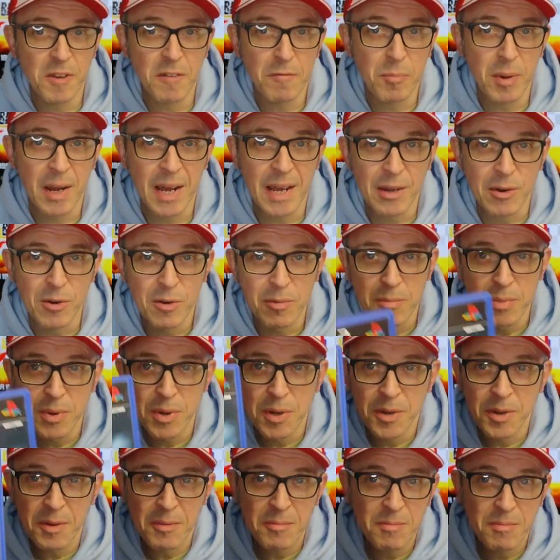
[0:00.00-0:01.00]
you've played
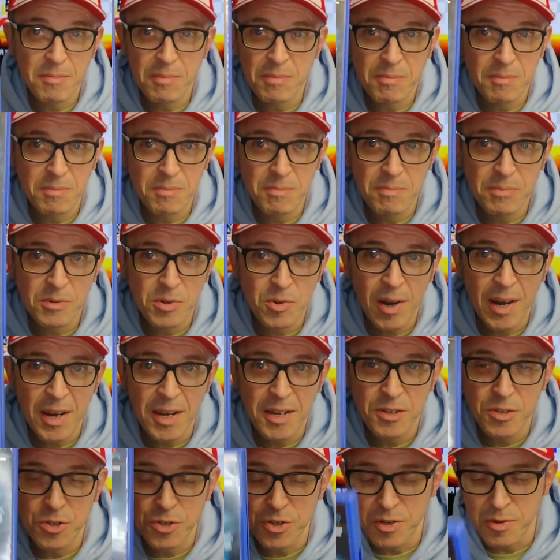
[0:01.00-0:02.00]
Gunbird,
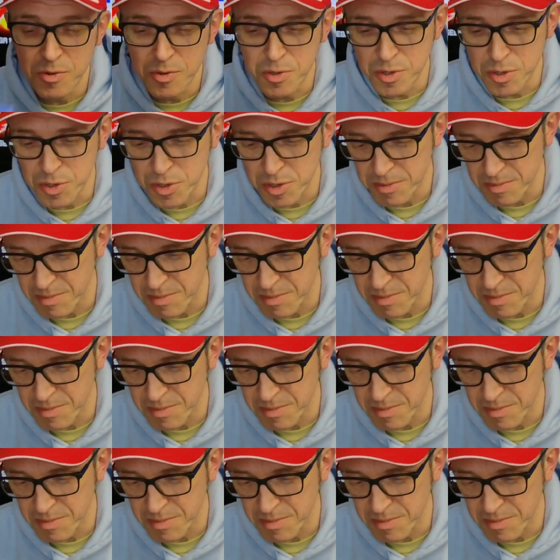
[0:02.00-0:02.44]
cracking shooters.